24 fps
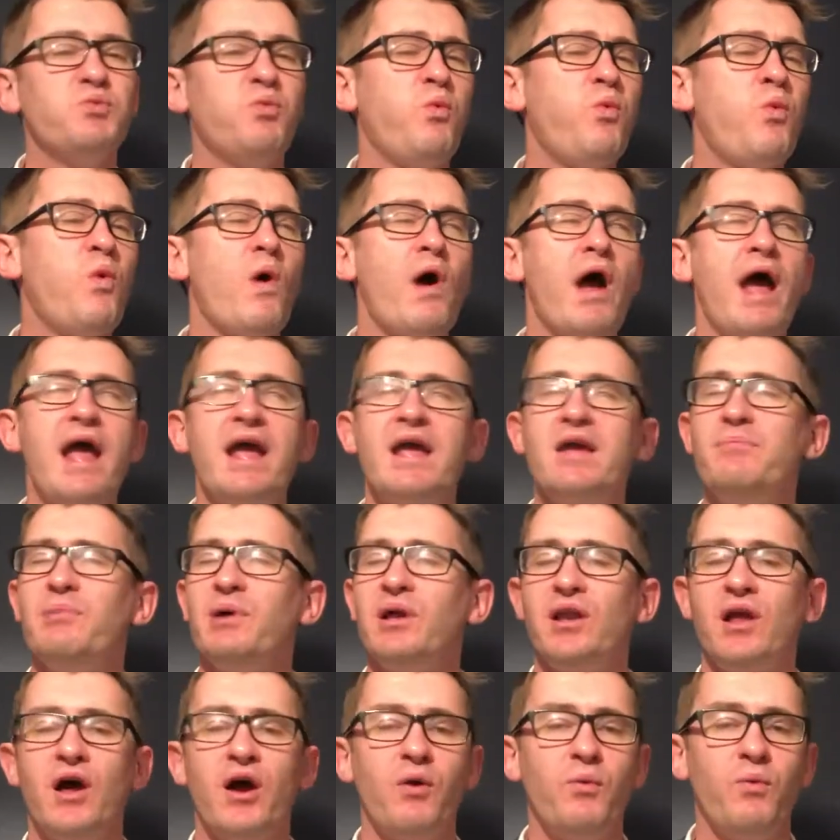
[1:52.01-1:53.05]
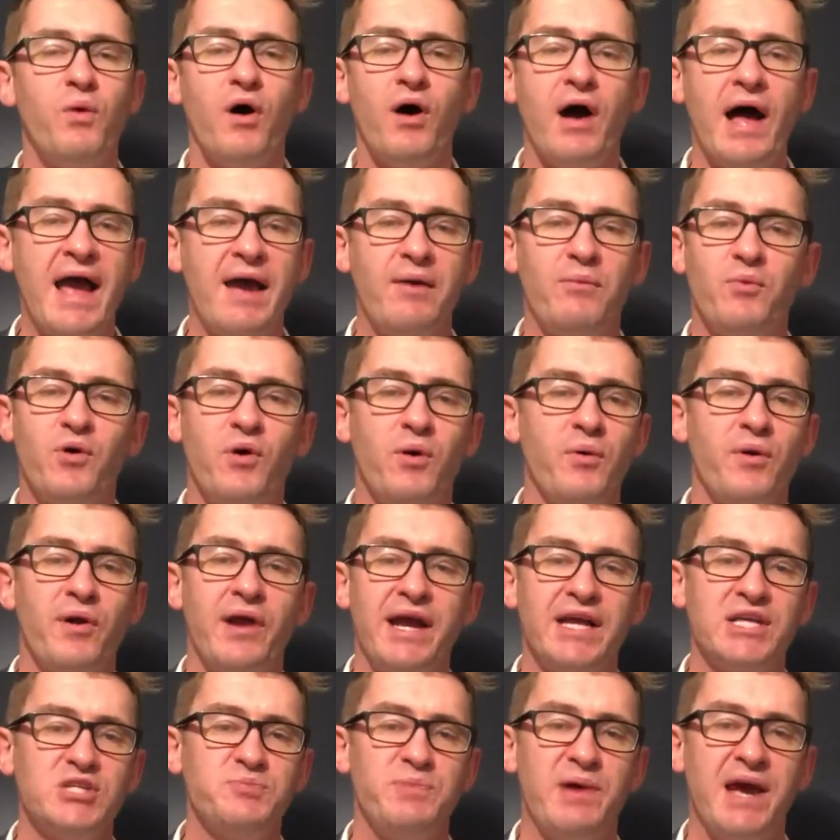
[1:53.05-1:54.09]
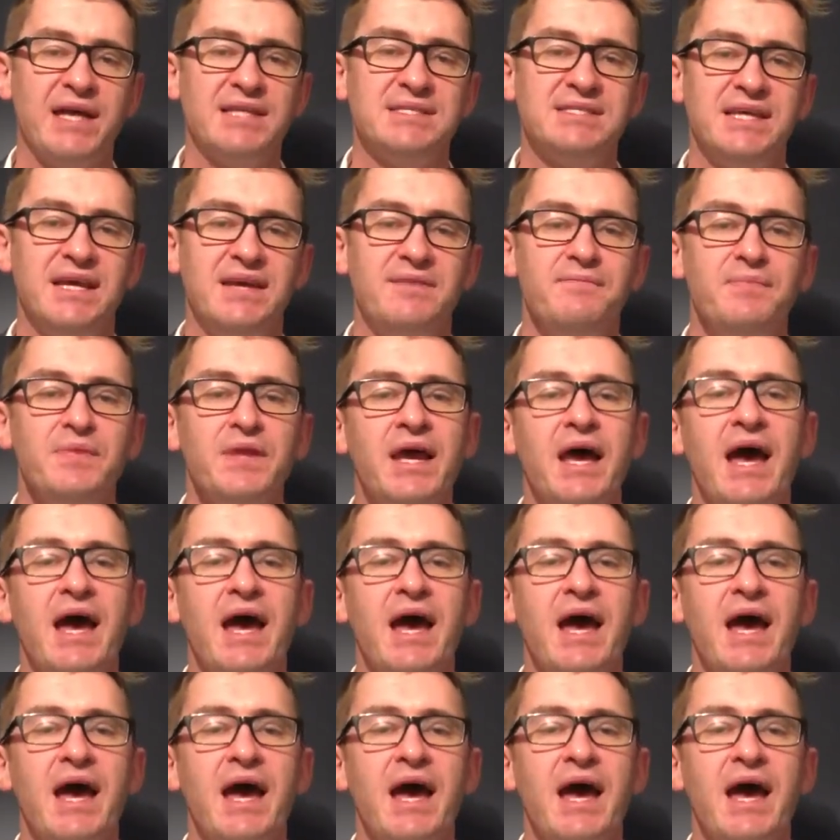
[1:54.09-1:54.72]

way below what we're expecting,